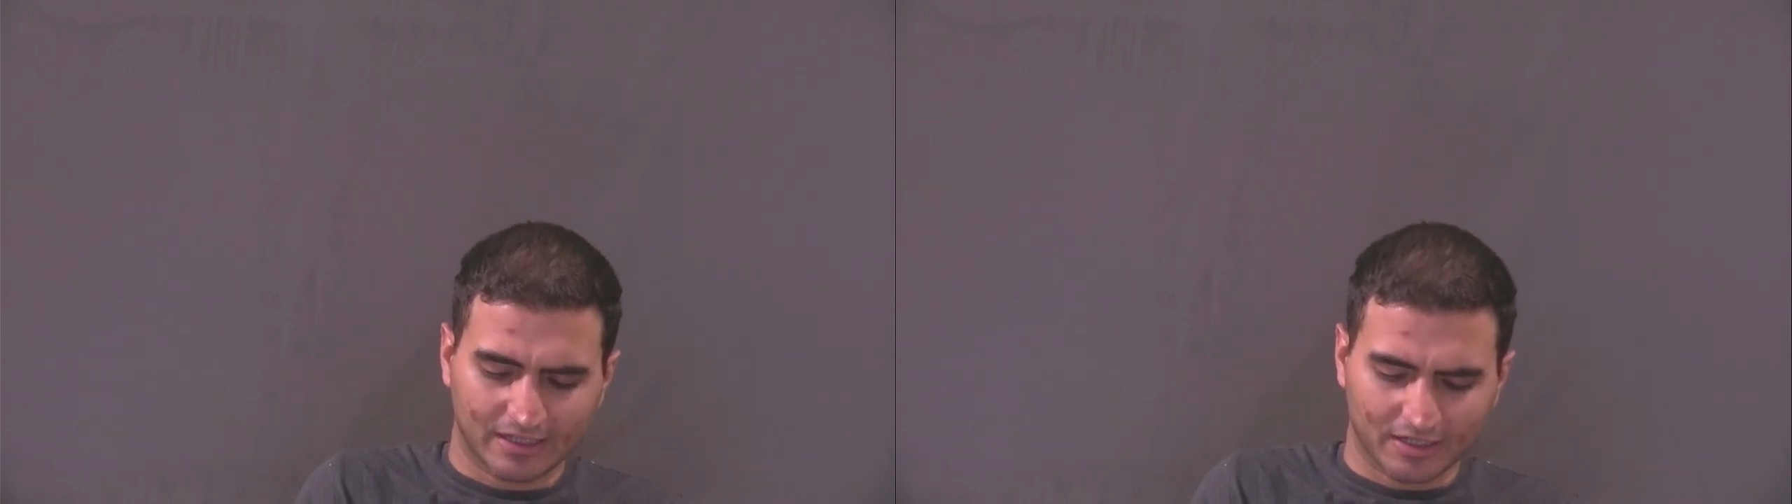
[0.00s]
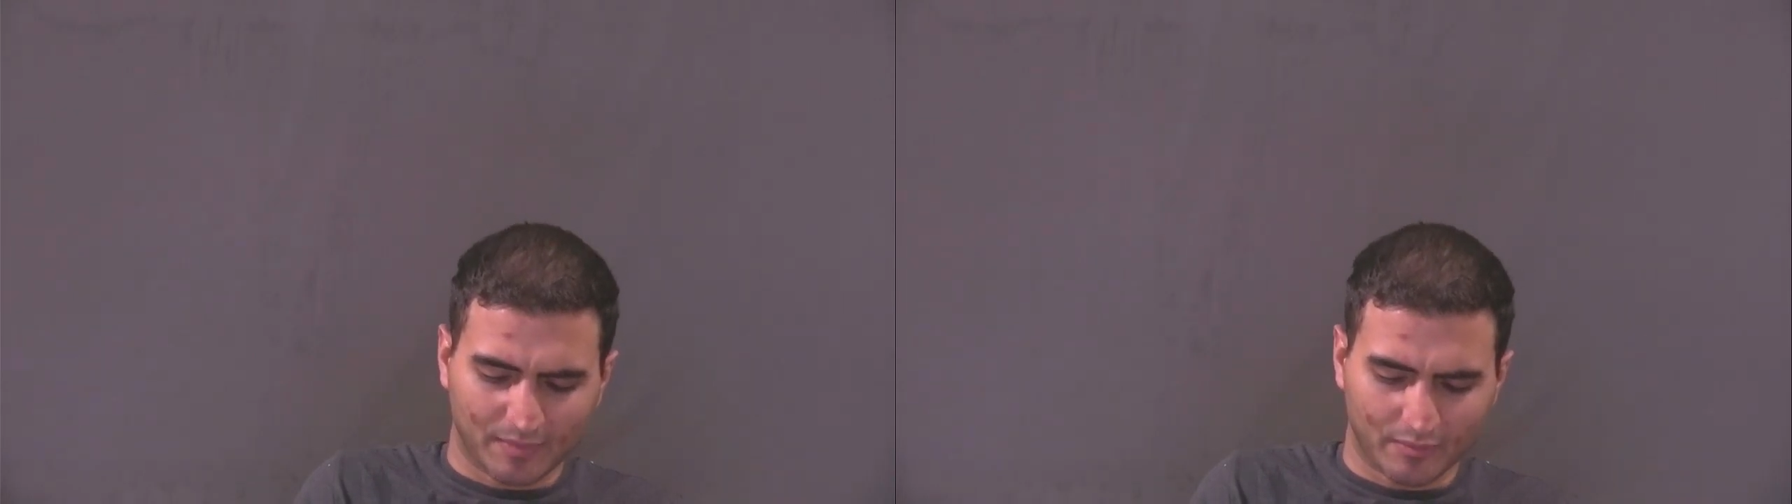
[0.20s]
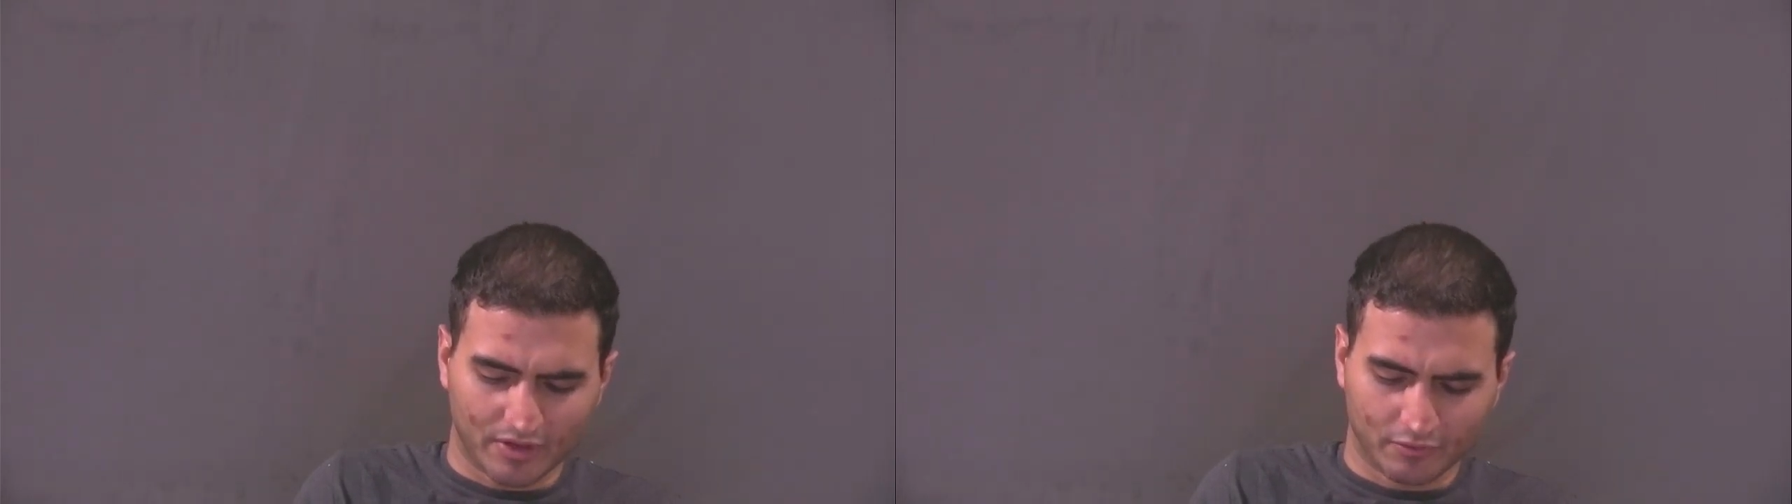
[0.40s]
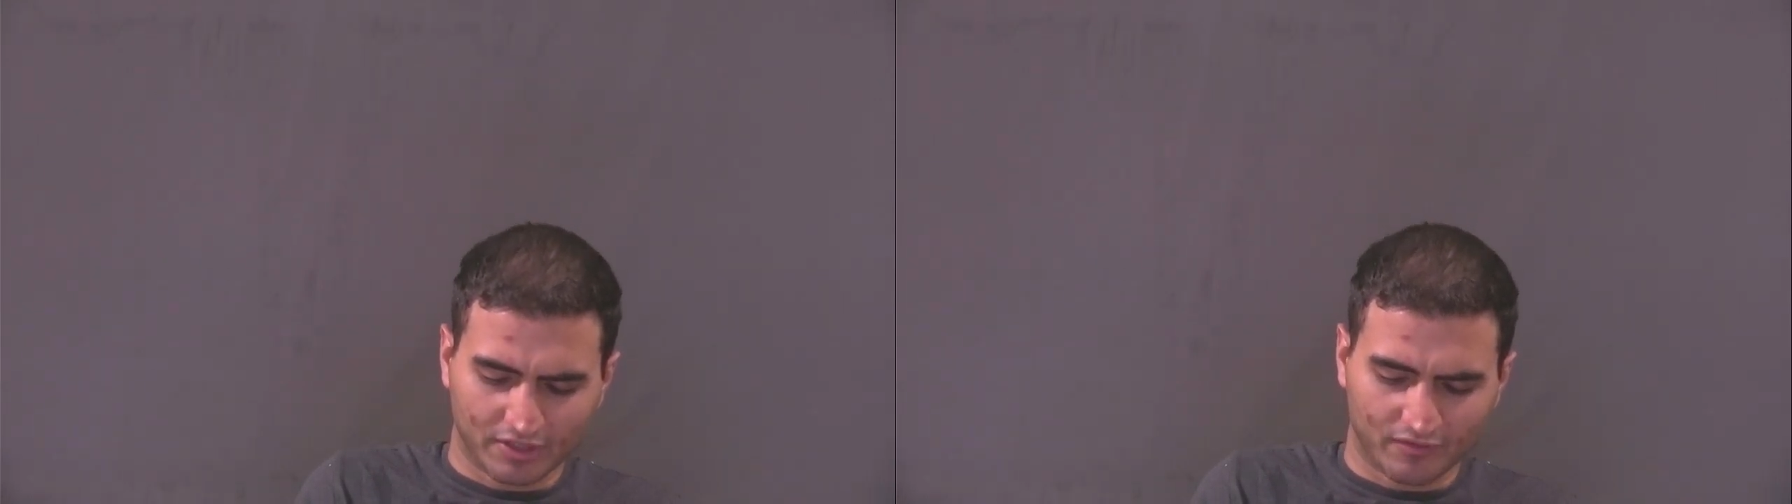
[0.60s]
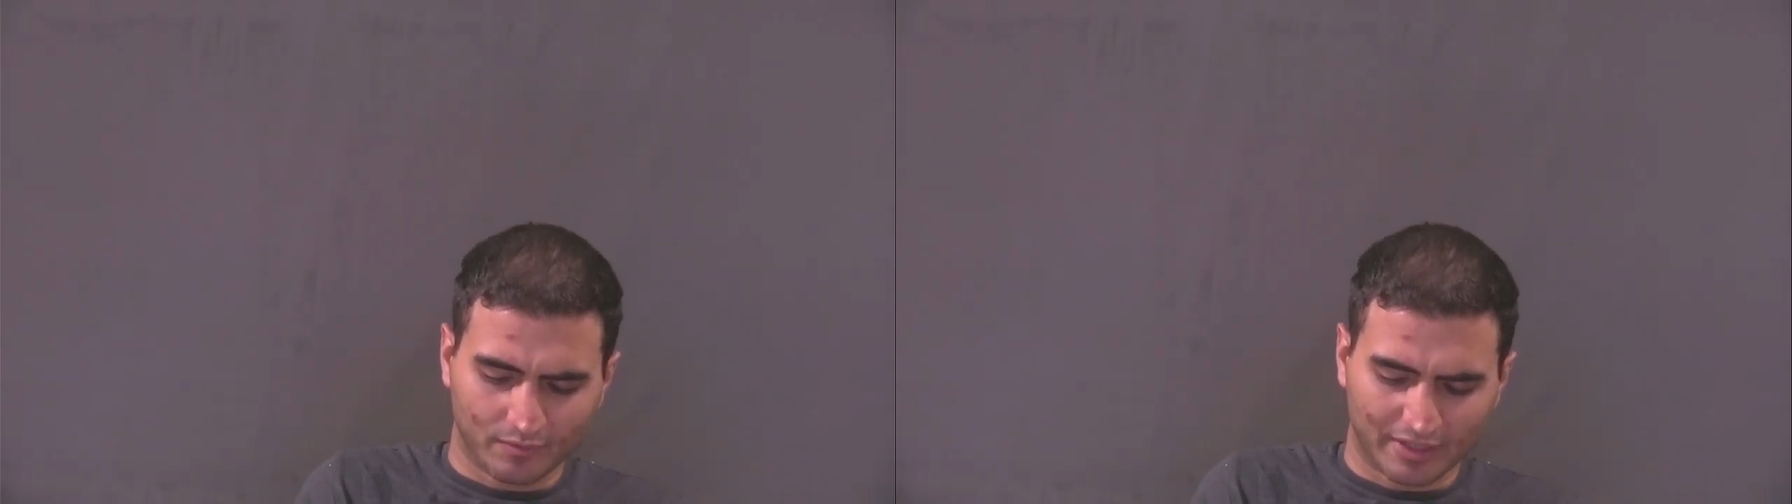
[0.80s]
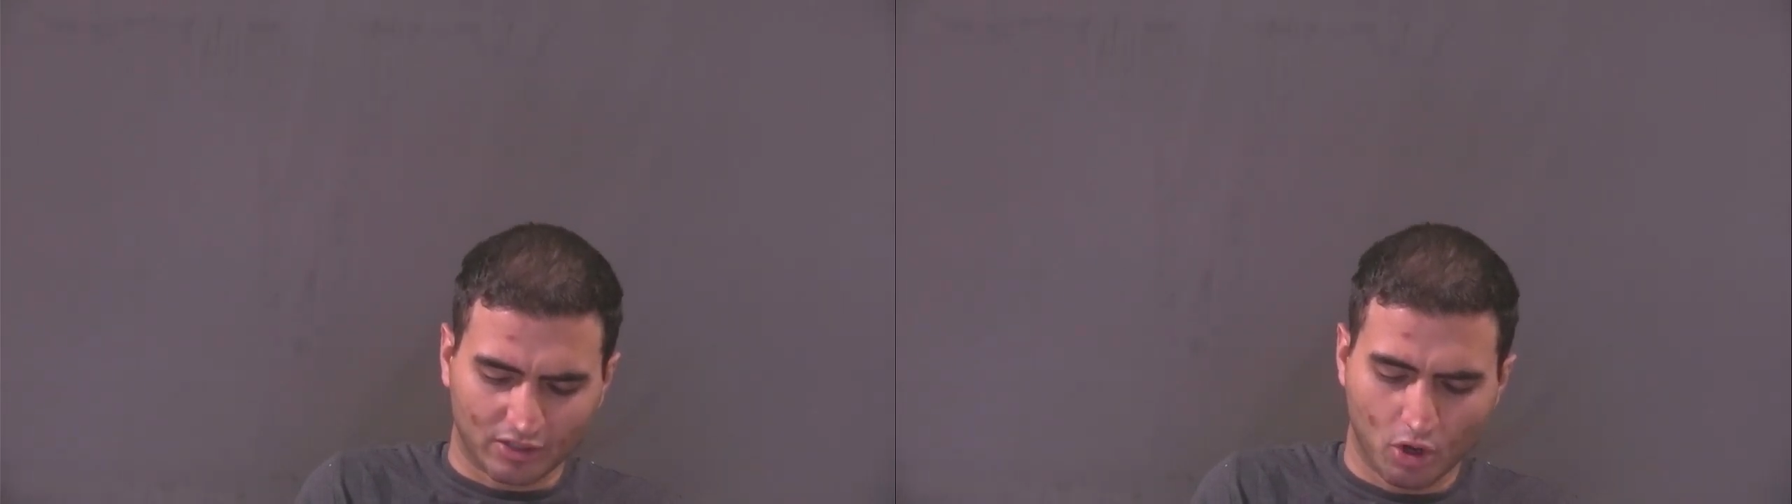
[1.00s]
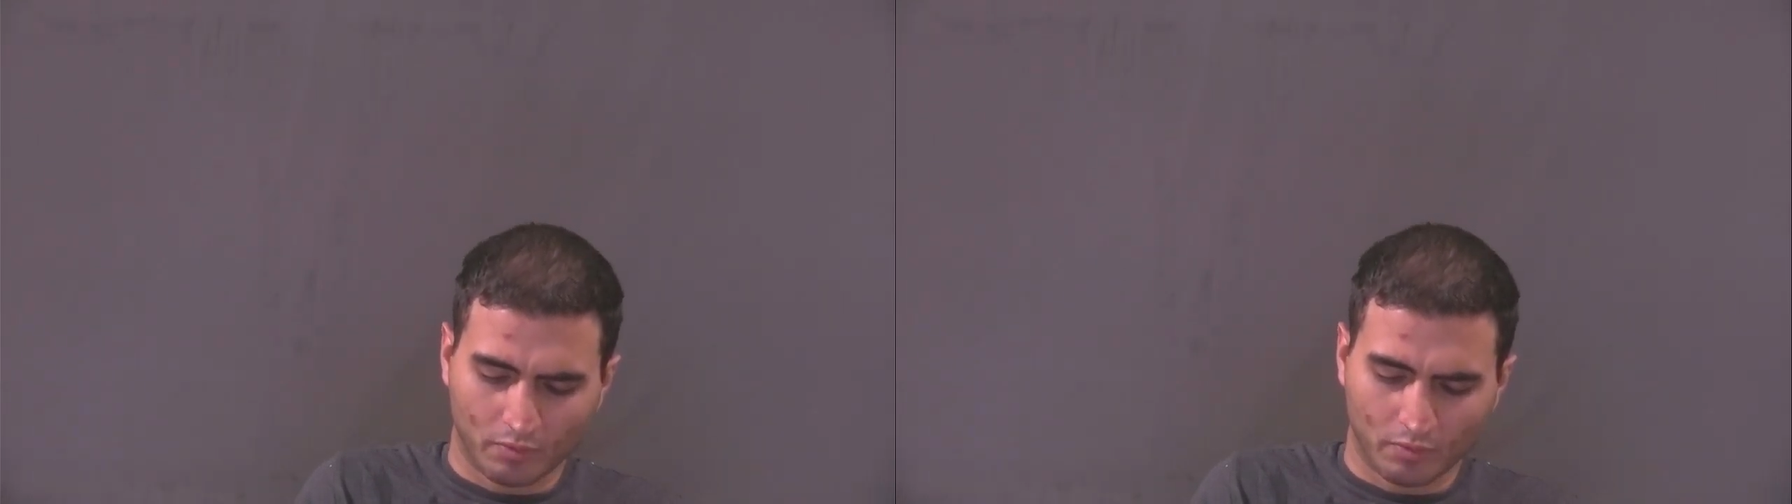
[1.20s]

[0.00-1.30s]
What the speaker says: My brother would give him like home